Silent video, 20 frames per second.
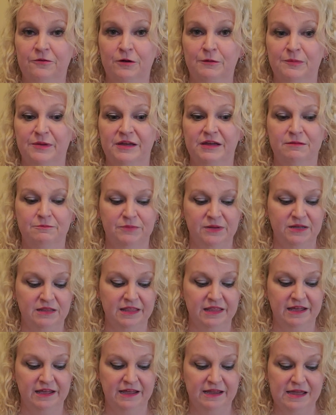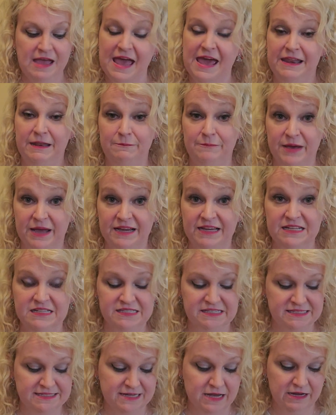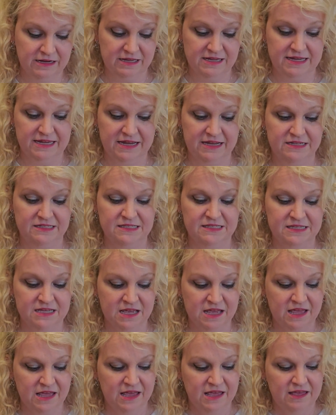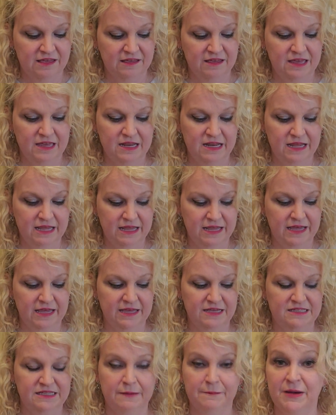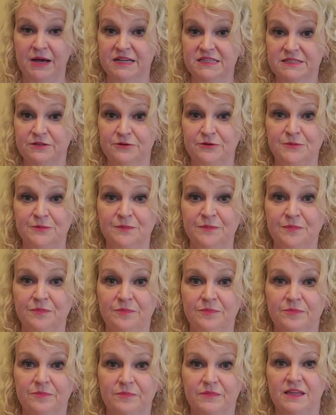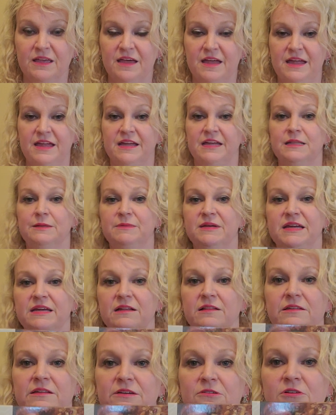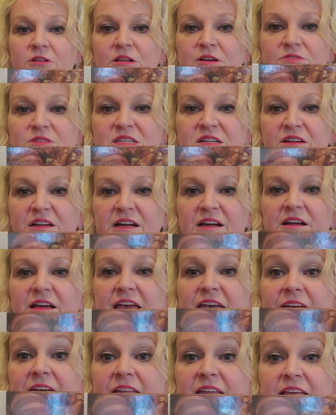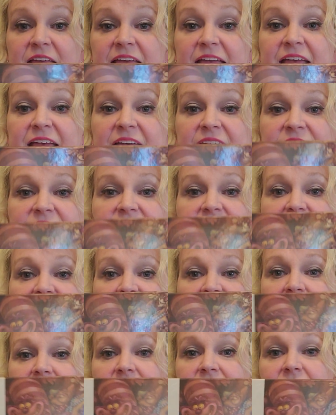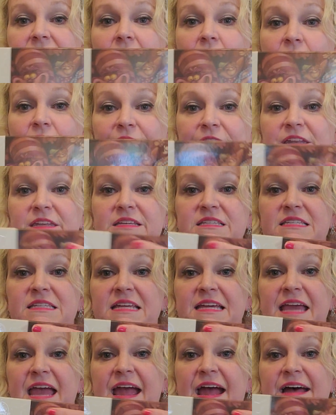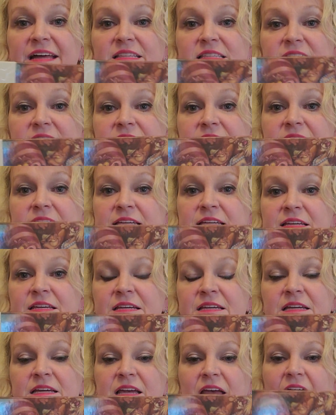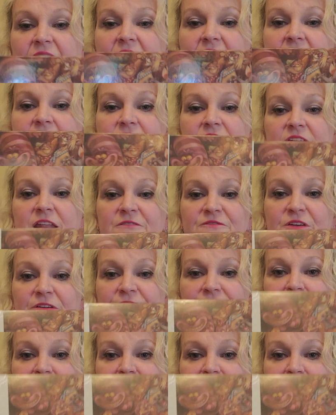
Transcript: for a bit, but they had it back in stock, I guess. It is a puzzle and let me get a little closer. It is all the Disney cats. And then if you